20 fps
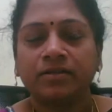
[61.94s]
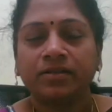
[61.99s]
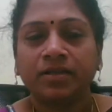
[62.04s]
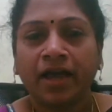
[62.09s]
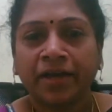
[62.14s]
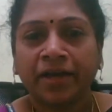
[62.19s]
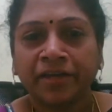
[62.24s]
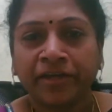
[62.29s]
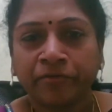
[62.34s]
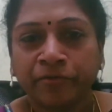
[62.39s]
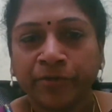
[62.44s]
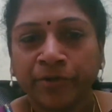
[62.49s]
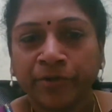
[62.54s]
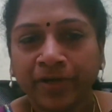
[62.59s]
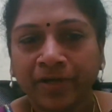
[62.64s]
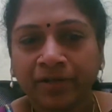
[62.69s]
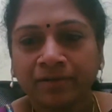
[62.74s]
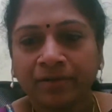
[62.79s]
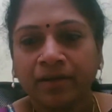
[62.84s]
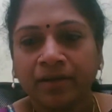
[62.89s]
Hi
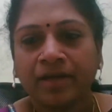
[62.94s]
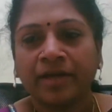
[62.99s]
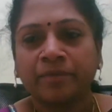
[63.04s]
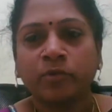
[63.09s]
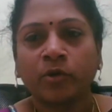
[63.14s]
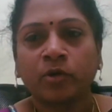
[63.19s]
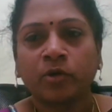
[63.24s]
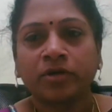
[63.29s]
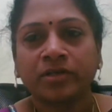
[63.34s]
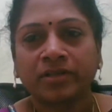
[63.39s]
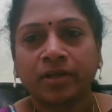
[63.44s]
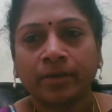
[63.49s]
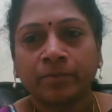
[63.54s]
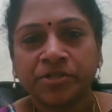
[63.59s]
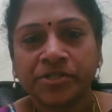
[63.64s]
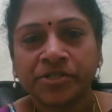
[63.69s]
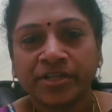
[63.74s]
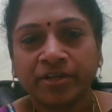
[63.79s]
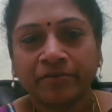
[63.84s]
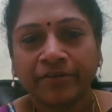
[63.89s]
everyone, I'm Dr. Thamil
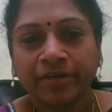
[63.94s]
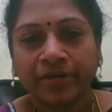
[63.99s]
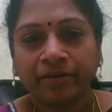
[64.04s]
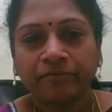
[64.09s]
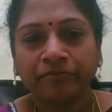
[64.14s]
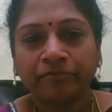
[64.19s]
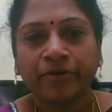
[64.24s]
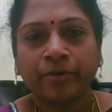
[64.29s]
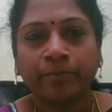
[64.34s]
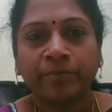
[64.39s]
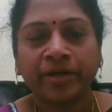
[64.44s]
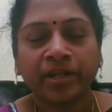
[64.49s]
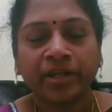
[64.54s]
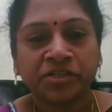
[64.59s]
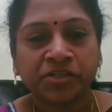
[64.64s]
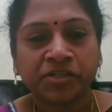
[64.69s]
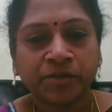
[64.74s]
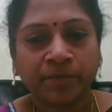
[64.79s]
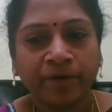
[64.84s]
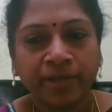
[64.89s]
Selvi from
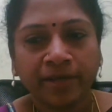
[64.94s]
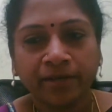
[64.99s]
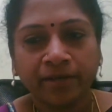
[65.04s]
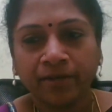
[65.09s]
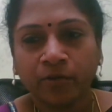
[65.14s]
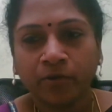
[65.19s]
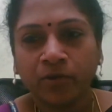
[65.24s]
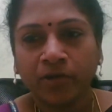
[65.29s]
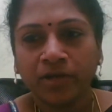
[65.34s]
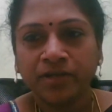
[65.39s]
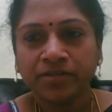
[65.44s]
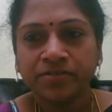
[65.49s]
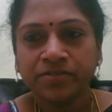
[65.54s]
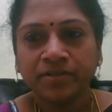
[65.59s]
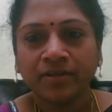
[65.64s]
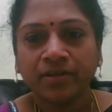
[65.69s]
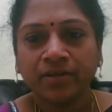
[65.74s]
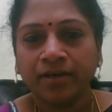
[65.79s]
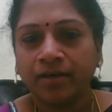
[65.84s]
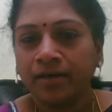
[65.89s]
Meenakshi Medical College,
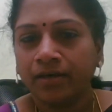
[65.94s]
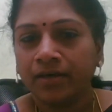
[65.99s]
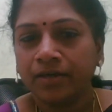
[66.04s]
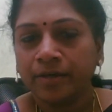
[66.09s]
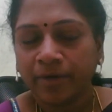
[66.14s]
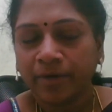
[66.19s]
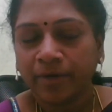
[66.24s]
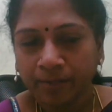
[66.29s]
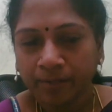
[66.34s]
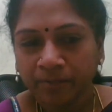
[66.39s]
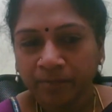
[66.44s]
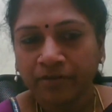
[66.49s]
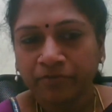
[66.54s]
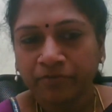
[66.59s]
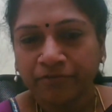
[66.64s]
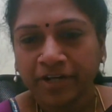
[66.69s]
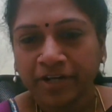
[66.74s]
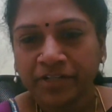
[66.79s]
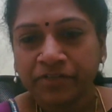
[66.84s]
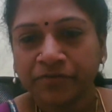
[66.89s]
Department
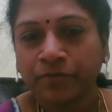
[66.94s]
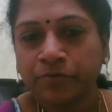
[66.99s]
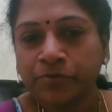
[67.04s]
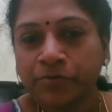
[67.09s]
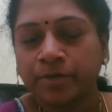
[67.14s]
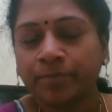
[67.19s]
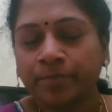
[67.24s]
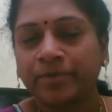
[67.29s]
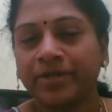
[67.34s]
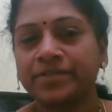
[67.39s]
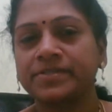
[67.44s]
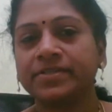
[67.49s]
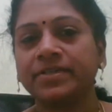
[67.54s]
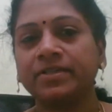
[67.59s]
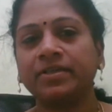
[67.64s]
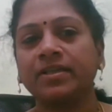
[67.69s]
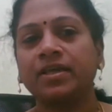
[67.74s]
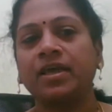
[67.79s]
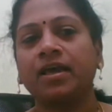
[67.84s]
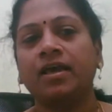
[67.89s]
of Transfusion Medicine.